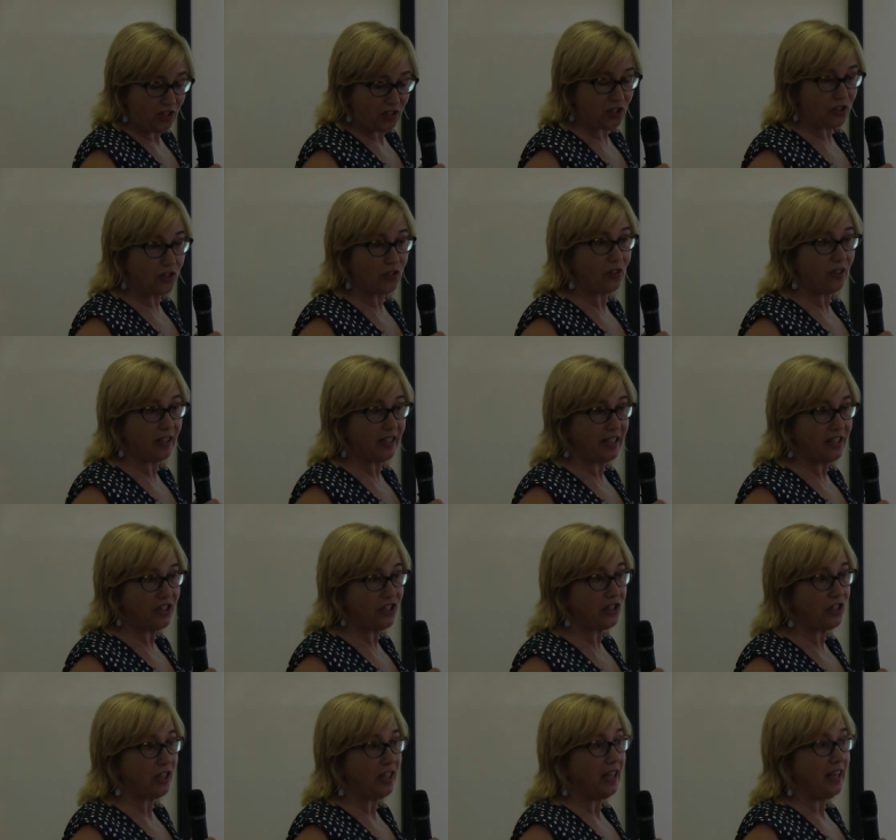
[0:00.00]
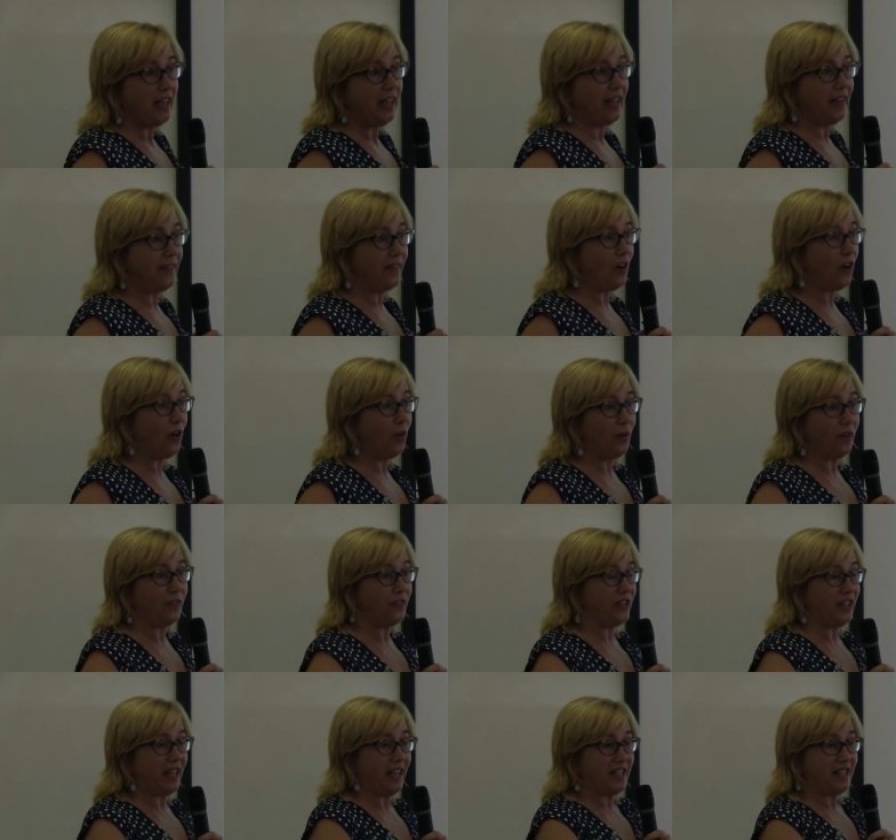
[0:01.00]
to knowledge in the whole
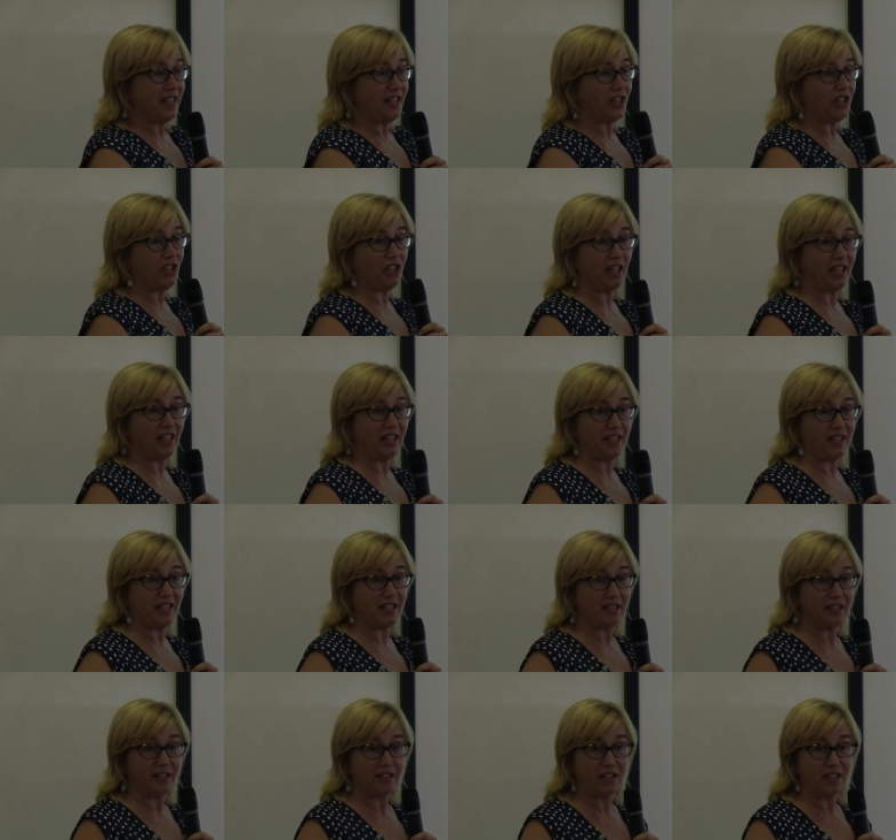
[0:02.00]
of the S D Gs.